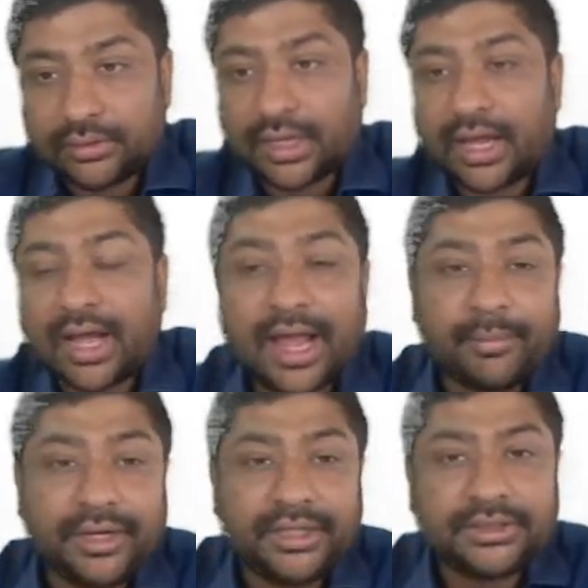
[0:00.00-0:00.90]
Yeah. Hi
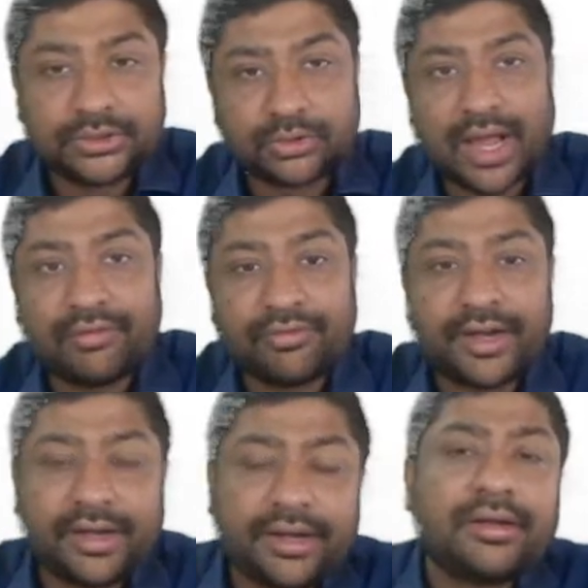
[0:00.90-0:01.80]
Manish. So I've
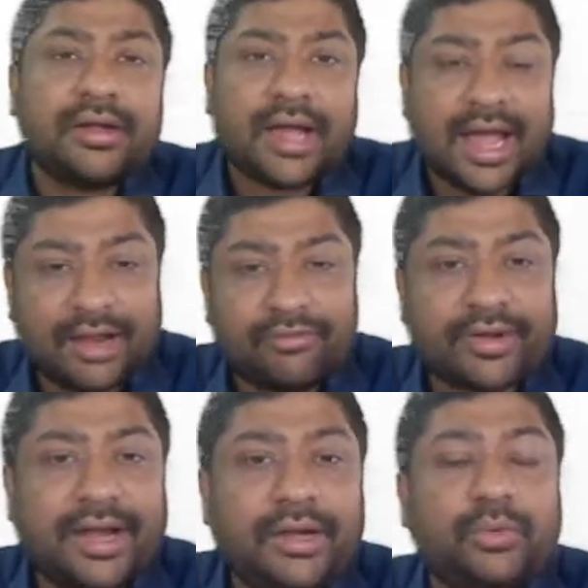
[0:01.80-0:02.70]
read it. I have
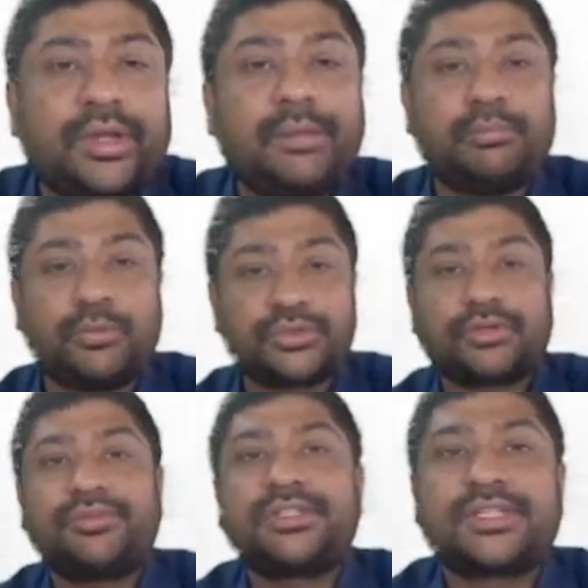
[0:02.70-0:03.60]
tried to keep most
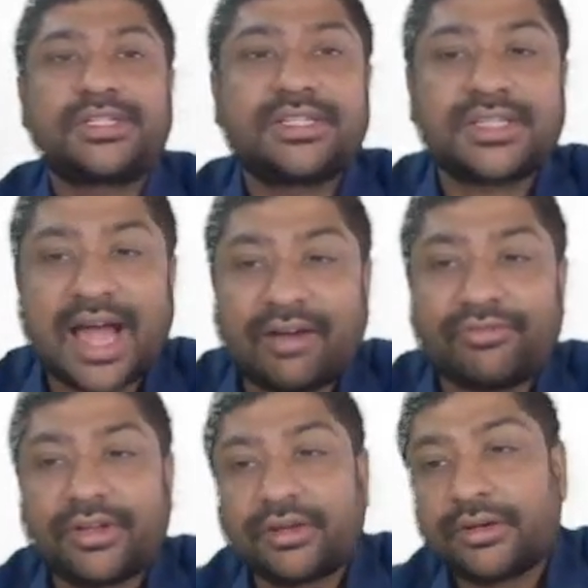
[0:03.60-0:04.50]
of these sessions
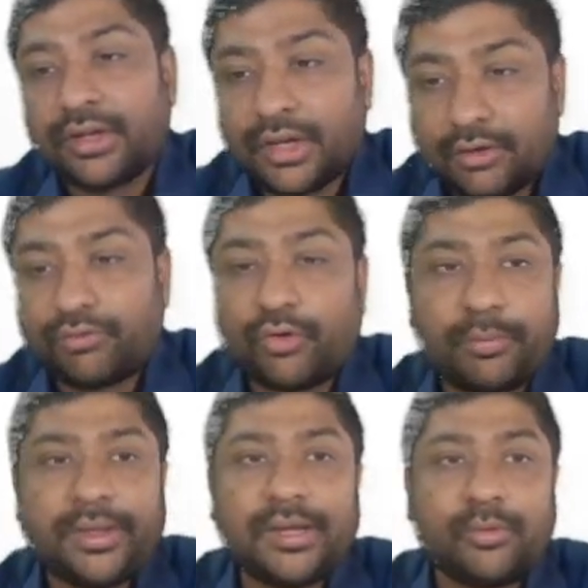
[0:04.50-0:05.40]
after 4
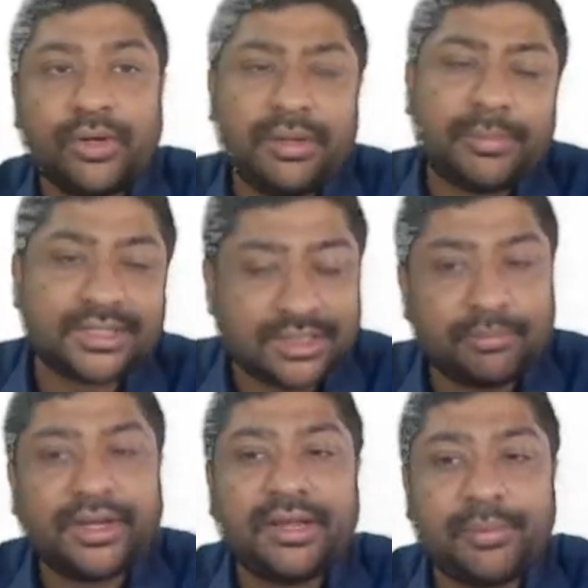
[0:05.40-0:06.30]
p.m. only, but
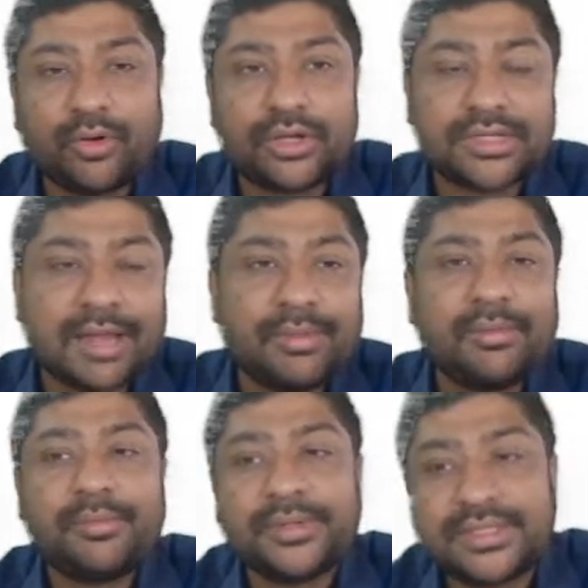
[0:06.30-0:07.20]
someday because I may
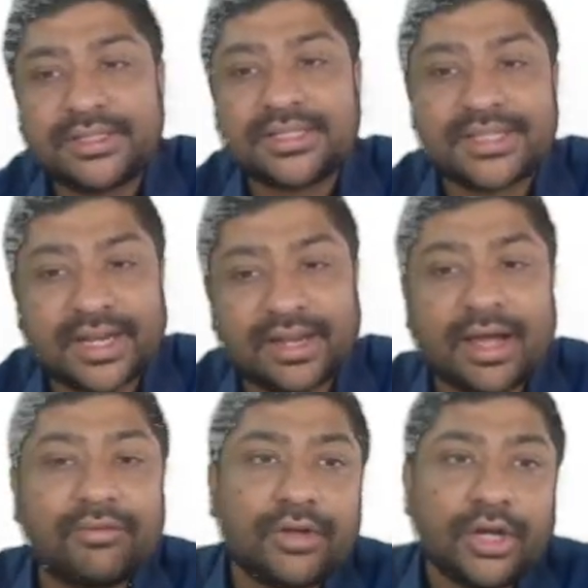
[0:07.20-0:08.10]
be busy in the second
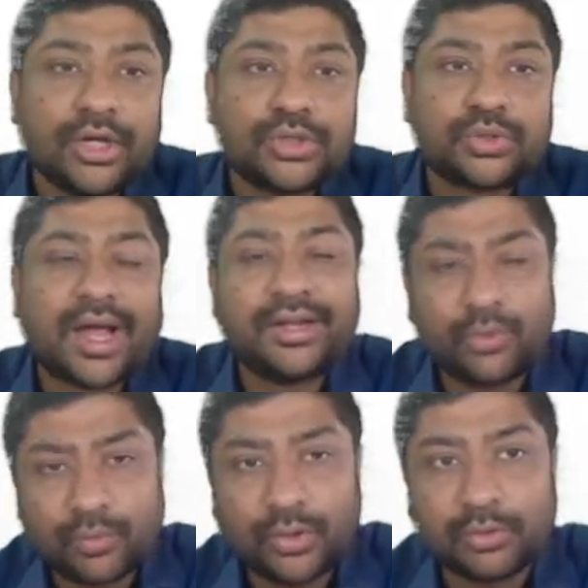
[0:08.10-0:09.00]
half, so I
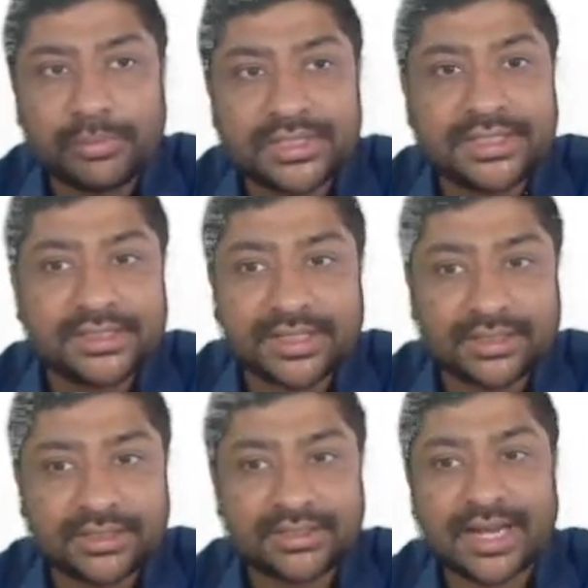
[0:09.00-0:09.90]
don't want to miss this
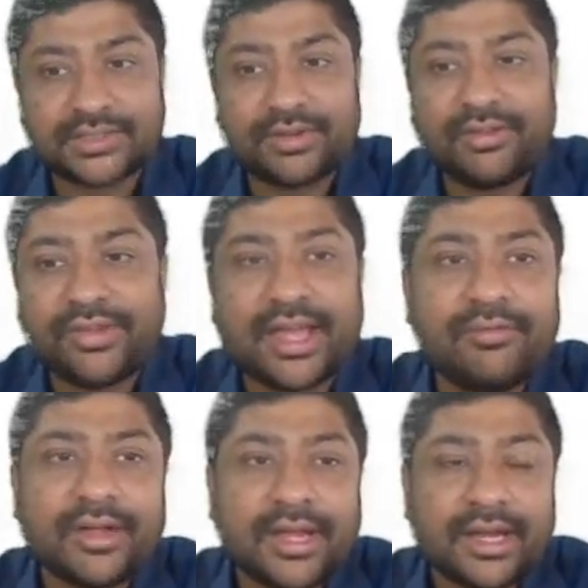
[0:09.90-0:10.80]
session. That's why we have
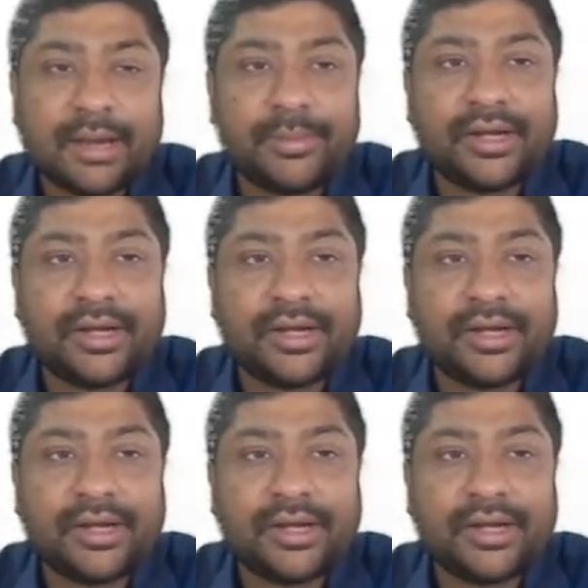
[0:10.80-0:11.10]
kept